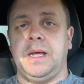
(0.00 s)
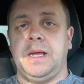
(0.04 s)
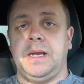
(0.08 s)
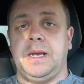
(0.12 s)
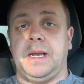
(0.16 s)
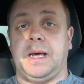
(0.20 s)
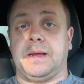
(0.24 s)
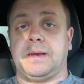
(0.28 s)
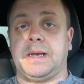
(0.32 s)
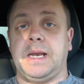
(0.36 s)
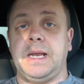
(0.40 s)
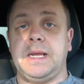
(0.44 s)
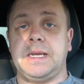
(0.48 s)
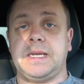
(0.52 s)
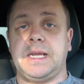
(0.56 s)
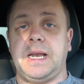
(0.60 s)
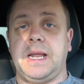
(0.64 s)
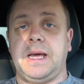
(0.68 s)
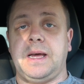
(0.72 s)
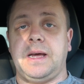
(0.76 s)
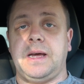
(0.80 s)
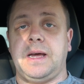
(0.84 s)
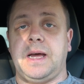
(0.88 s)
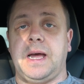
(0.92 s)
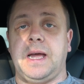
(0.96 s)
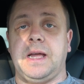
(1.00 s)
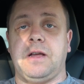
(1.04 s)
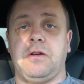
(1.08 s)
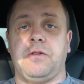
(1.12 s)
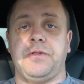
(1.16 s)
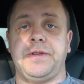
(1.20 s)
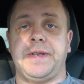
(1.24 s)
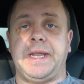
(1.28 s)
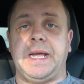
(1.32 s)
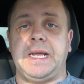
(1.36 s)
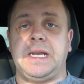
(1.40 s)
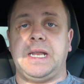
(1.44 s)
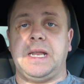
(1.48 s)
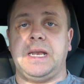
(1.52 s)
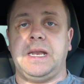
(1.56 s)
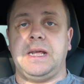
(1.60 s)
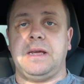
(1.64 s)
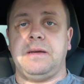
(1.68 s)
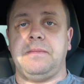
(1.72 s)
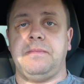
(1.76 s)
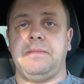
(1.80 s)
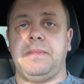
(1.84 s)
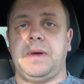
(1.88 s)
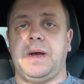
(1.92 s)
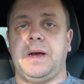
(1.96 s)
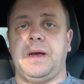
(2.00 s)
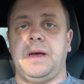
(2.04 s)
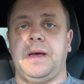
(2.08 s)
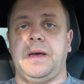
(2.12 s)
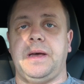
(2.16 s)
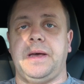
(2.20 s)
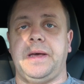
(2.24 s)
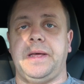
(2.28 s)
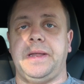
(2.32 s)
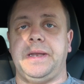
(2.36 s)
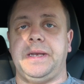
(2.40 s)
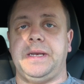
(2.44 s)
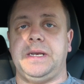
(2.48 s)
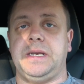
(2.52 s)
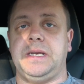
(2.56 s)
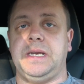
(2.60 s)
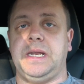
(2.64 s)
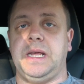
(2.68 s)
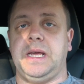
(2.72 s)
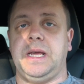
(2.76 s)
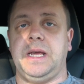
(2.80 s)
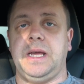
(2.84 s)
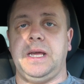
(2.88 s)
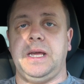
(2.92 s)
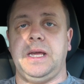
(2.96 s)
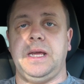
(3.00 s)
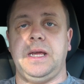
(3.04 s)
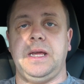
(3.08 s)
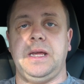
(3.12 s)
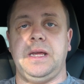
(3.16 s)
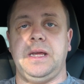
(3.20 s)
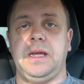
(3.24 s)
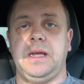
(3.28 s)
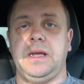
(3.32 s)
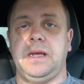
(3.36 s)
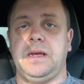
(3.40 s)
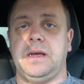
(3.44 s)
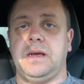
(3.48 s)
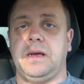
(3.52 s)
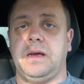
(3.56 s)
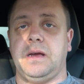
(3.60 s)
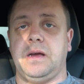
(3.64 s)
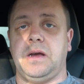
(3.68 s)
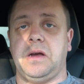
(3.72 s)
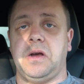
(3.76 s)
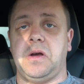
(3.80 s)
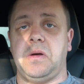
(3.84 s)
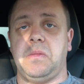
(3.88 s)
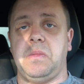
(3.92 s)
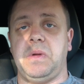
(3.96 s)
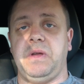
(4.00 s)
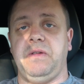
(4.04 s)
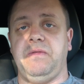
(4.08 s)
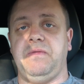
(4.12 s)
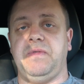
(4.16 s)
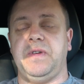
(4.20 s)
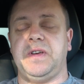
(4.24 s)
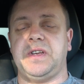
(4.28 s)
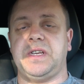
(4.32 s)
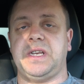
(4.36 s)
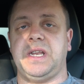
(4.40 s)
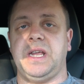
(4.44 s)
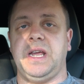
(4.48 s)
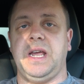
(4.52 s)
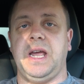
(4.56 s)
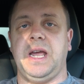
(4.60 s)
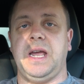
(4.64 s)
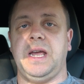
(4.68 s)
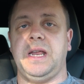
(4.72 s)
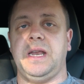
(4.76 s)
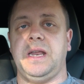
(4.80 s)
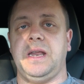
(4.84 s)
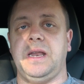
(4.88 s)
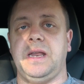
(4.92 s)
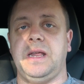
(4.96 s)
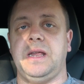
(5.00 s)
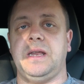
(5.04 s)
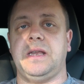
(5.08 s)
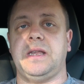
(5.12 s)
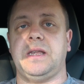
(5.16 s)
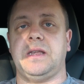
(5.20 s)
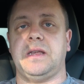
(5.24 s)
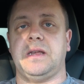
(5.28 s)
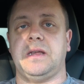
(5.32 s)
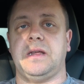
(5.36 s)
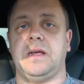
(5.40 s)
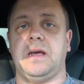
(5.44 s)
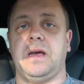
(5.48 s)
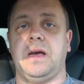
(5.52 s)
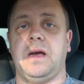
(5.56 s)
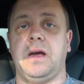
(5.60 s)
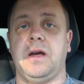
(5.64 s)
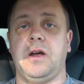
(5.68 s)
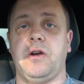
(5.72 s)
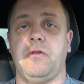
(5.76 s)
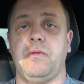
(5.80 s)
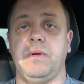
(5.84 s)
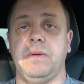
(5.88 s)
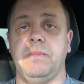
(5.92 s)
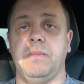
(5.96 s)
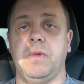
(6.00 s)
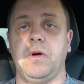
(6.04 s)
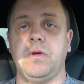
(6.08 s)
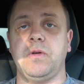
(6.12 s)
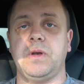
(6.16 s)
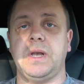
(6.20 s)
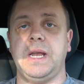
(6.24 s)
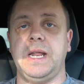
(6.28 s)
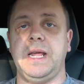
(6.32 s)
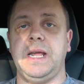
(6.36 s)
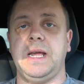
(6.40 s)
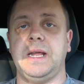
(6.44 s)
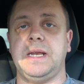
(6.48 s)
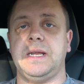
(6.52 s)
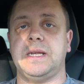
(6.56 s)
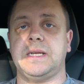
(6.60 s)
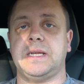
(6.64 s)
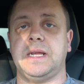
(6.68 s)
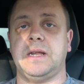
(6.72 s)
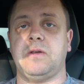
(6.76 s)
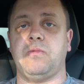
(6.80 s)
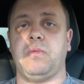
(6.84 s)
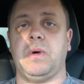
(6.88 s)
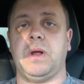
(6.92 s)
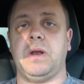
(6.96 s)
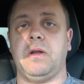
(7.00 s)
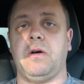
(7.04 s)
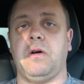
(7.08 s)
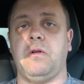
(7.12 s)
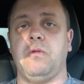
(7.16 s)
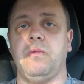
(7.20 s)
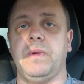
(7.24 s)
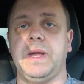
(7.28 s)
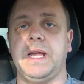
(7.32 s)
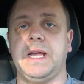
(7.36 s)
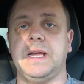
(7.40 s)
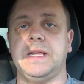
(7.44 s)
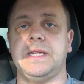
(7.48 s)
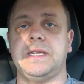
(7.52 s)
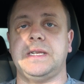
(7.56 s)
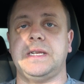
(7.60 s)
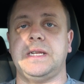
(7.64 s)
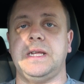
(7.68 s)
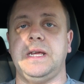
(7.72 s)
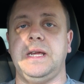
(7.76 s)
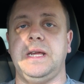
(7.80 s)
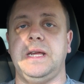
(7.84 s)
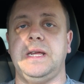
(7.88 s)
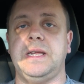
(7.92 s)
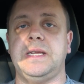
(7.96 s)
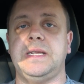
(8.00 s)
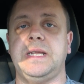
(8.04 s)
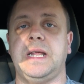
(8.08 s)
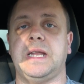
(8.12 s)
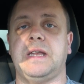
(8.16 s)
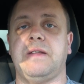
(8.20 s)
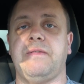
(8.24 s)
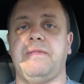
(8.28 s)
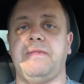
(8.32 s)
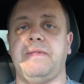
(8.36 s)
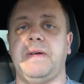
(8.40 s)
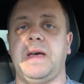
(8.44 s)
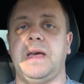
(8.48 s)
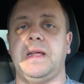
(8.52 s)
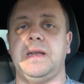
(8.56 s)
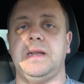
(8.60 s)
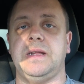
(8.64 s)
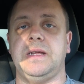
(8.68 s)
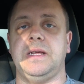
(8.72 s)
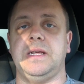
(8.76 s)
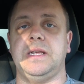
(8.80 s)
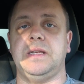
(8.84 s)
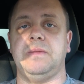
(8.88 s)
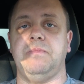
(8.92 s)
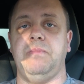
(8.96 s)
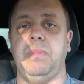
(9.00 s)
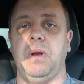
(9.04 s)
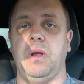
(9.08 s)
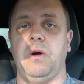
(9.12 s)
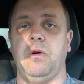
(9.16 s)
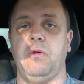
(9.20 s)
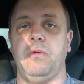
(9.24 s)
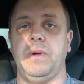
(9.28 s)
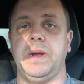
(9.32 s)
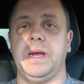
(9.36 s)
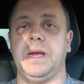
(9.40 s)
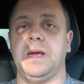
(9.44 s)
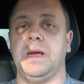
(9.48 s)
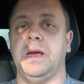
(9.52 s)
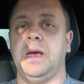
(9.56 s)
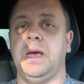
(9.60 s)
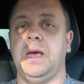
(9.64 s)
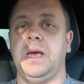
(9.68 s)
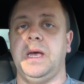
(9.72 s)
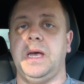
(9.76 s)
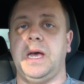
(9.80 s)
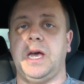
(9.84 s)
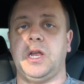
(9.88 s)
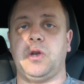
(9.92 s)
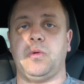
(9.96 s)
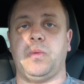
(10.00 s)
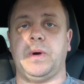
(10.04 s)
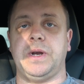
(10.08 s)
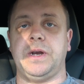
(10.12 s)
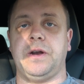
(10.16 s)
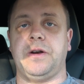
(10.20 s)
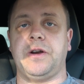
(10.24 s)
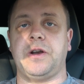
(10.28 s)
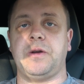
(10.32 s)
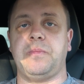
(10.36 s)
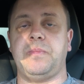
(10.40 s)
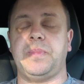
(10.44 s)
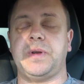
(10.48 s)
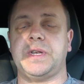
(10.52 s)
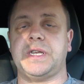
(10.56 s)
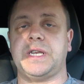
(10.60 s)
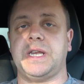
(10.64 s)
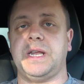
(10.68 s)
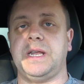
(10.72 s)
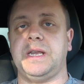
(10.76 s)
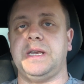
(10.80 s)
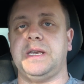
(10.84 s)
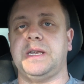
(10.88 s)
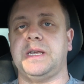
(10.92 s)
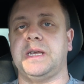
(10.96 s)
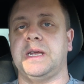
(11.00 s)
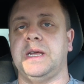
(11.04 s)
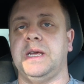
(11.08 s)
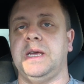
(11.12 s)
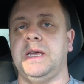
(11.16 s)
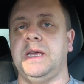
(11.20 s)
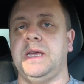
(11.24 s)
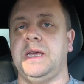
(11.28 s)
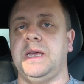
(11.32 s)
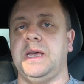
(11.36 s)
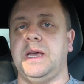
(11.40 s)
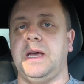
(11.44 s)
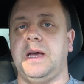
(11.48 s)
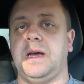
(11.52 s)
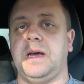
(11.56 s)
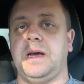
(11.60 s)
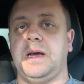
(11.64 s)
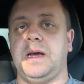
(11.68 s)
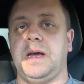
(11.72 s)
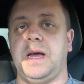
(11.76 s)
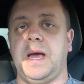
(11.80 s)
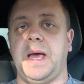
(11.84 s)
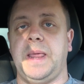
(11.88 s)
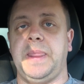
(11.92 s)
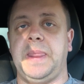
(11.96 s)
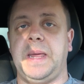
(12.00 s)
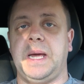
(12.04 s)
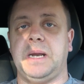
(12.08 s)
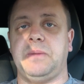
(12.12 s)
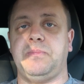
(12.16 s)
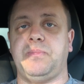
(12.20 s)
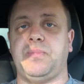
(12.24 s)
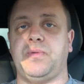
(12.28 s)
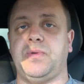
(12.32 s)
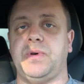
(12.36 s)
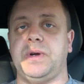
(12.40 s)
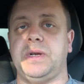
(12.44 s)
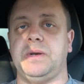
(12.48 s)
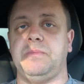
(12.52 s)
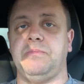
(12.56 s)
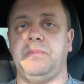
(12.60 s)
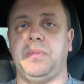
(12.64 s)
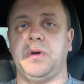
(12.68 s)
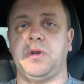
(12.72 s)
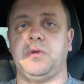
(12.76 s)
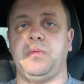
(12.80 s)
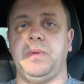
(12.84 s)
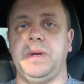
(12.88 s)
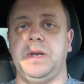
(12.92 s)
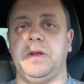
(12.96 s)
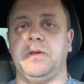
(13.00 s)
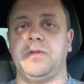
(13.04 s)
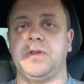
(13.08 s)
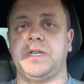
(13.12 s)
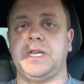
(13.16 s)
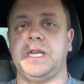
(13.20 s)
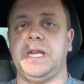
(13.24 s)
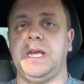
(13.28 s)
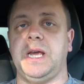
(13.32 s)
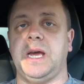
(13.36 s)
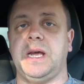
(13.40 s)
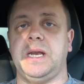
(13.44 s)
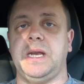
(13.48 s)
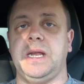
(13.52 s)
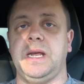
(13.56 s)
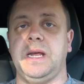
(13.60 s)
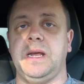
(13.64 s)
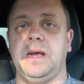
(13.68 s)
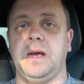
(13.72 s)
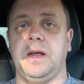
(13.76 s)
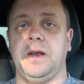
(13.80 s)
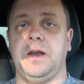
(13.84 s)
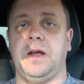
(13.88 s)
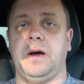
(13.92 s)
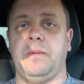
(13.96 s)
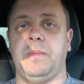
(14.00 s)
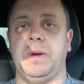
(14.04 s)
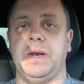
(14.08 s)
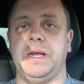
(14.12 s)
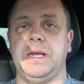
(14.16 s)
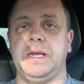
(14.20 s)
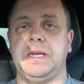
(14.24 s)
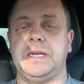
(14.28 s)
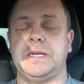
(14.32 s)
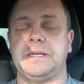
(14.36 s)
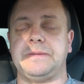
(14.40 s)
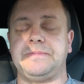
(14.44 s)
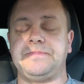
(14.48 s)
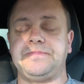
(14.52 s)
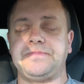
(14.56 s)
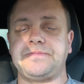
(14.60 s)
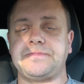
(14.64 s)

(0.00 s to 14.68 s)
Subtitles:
Now Tesla, I contacted them, they investigated it remotely, and they said, well, all we can see is that the fan is blowing at 100% at that point, but we don't see any anomalies.